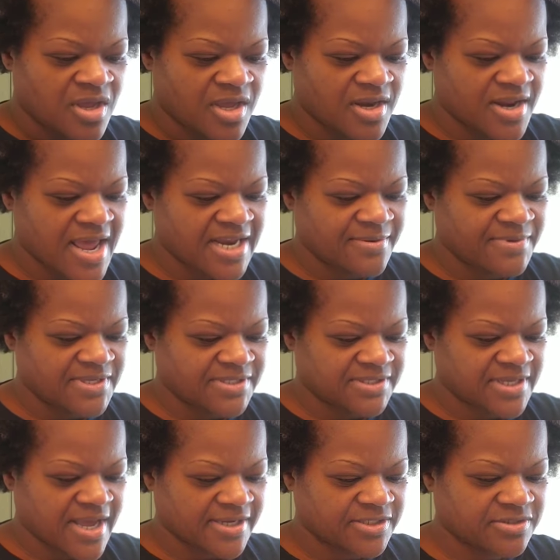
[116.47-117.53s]
it doesn't have to be
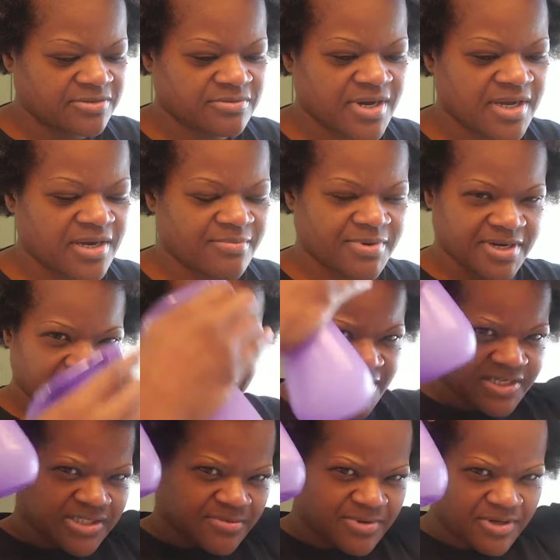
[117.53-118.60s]
saturated, but it
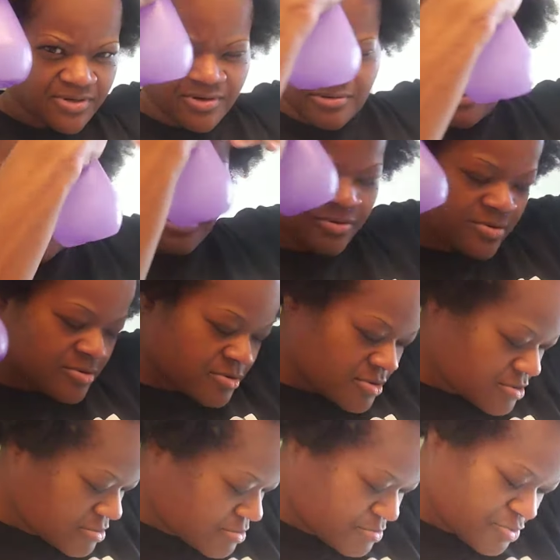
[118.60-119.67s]
needs to be
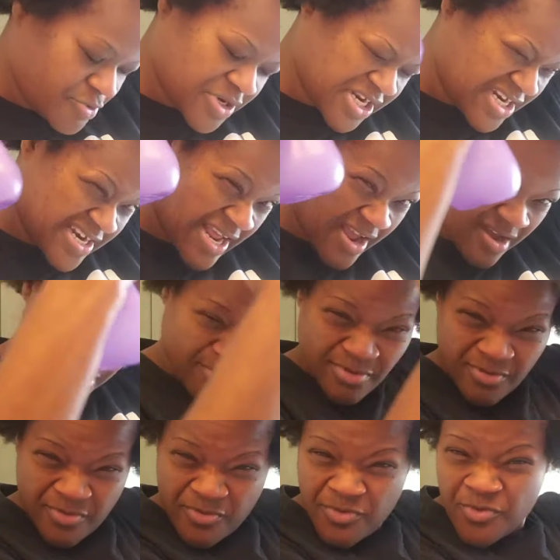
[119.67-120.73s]
pretty damp
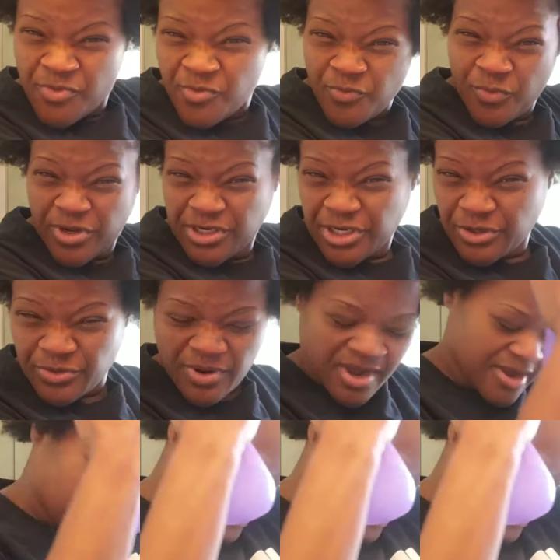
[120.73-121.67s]
when you